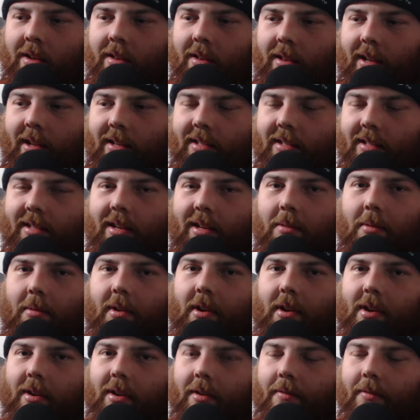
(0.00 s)
like,
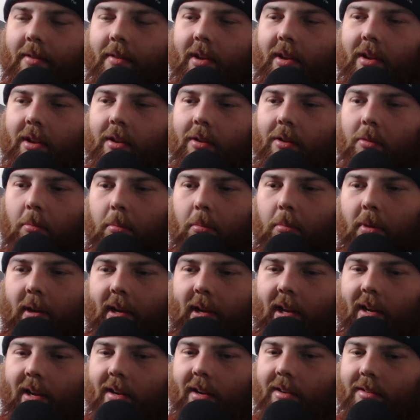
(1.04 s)
cinematography,
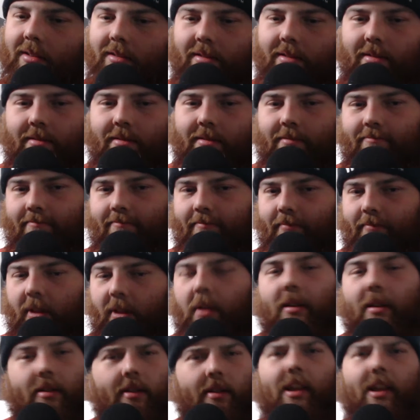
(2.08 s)
but you
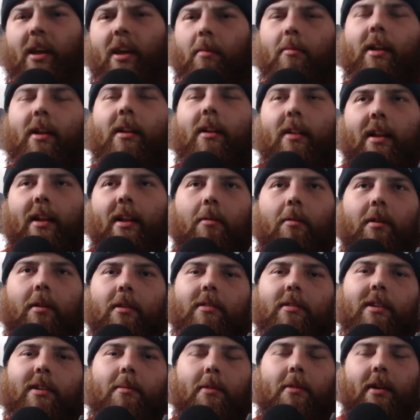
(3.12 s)
know, yeah, that'll work.
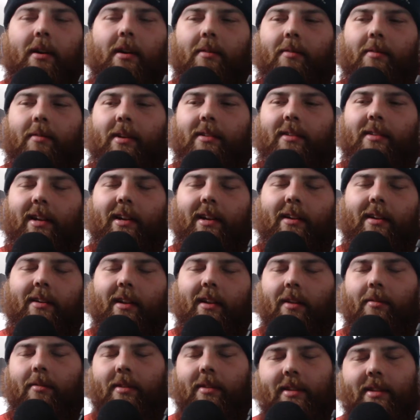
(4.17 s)
Cinematography. It's like,
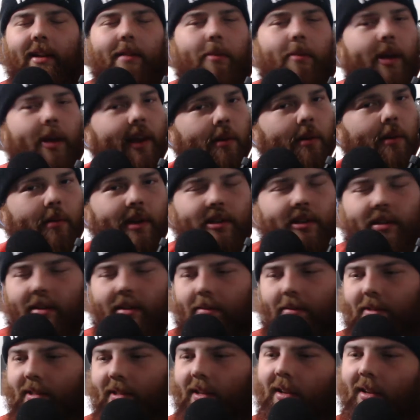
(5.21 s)
and if it's anime, animation,
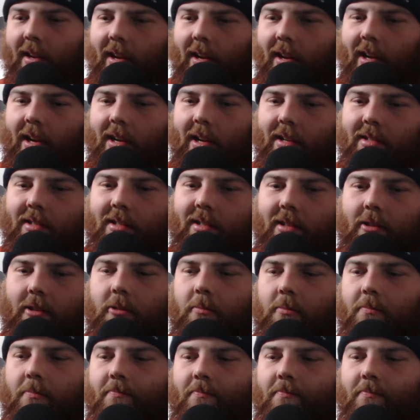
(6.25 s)
obviously. So,